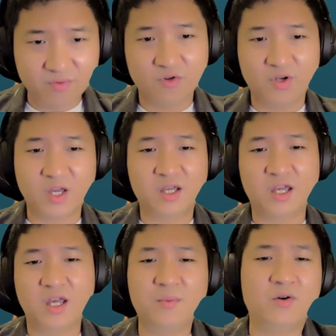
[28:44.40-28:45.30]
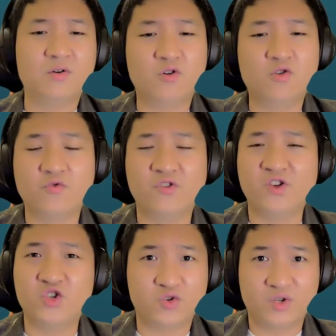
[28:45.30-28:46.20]
okay, came out all
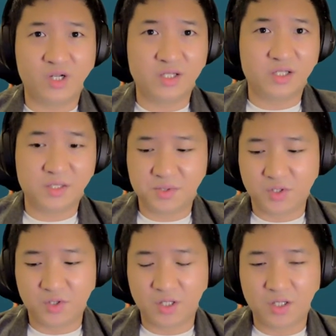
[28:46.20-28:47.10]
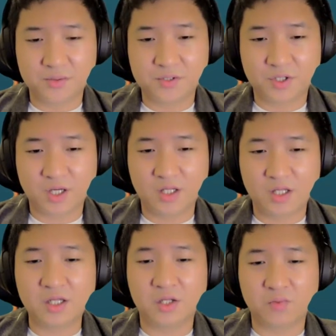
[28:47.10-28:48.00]
visual narrative for yourself. Okay,
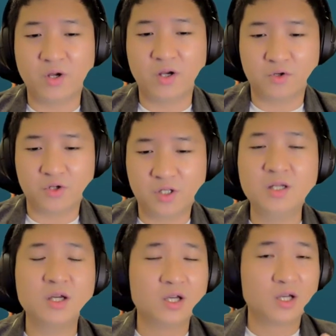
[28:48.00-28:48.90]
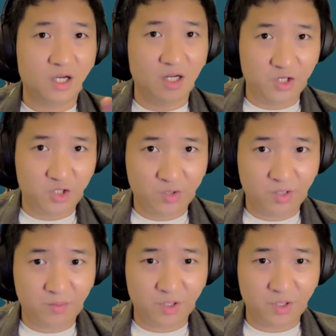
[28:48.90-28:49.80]
this is very important. I'll let you read by